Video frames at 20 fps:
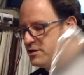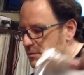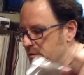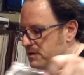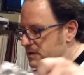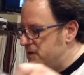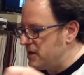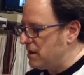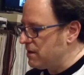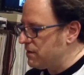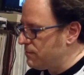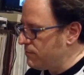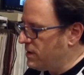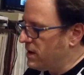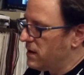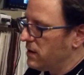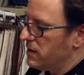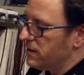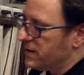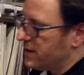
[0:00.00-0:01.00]
with death
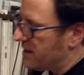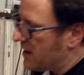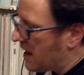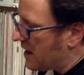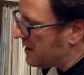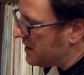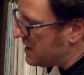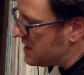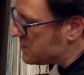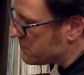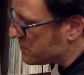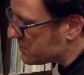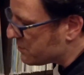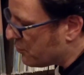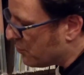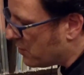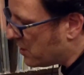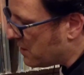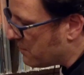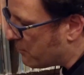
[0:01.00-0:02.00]
metal in the 90s was
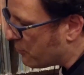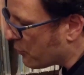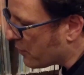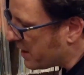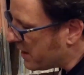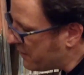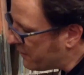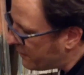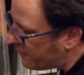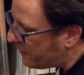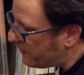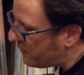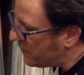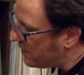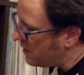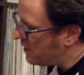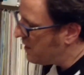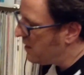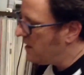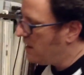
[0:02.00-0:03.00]
pretty brief,
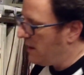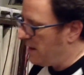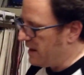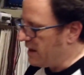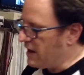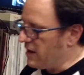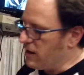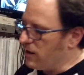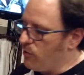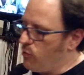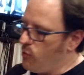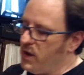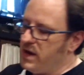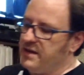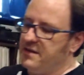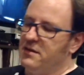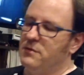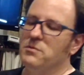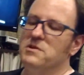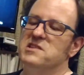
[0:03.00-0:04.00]
and I got
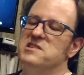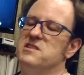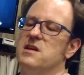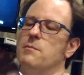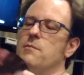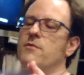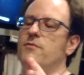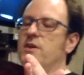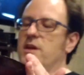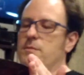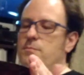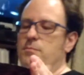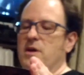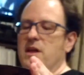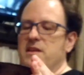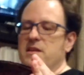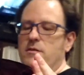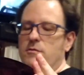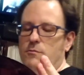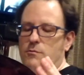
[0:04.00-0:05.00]
acquainted with some of it, but
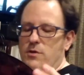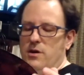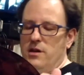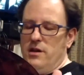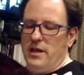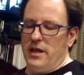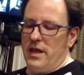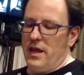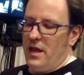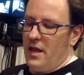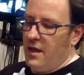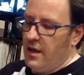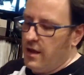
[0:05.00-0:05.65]
I didn't really...